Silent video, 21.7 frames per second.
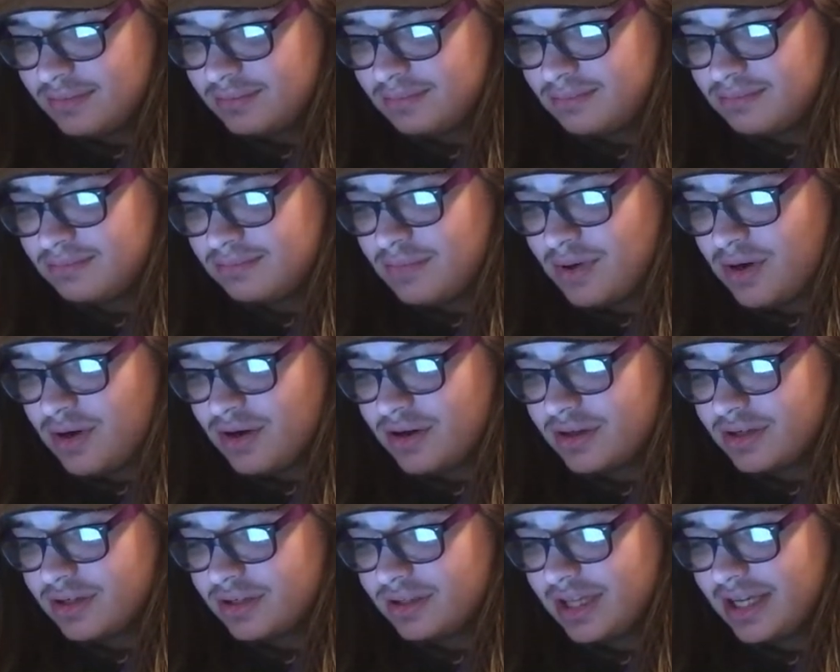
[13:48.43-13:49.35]

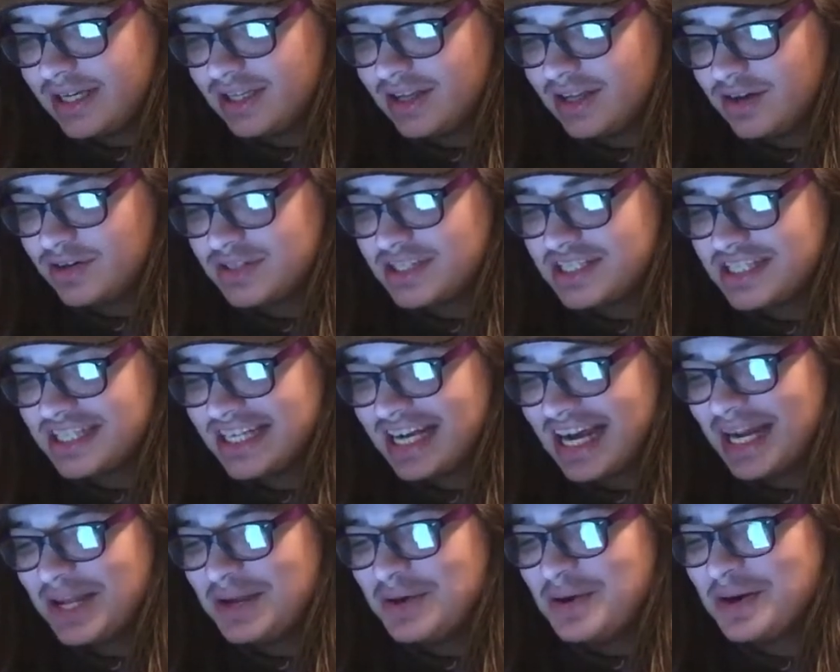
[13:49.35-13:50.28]
Mark, let alone seen
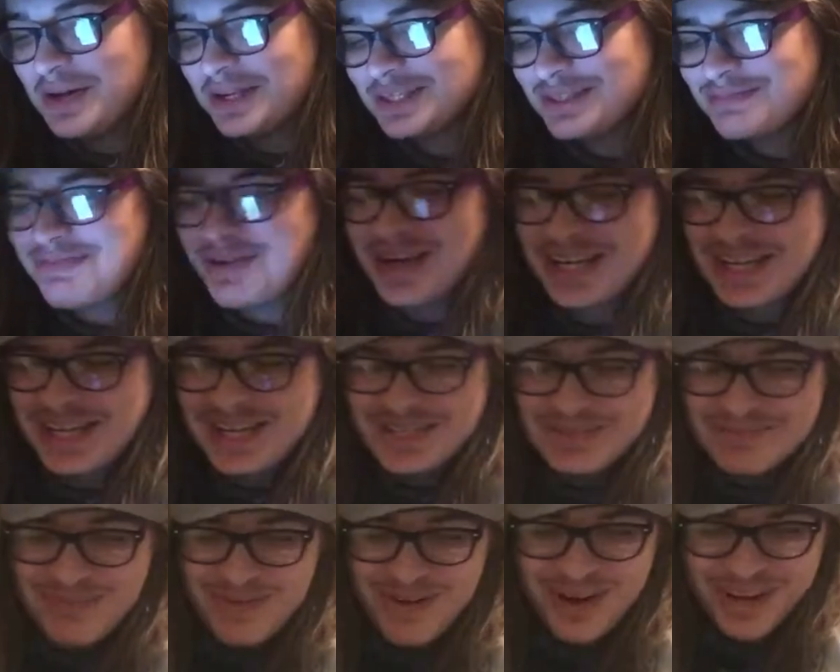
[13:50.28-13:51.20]
anyone as big as
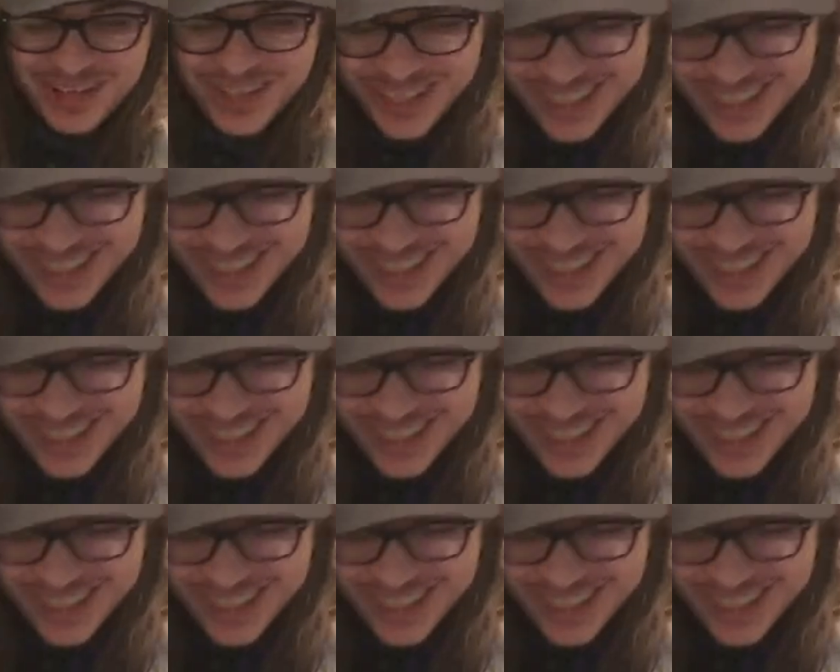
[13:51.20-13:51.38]
Mark.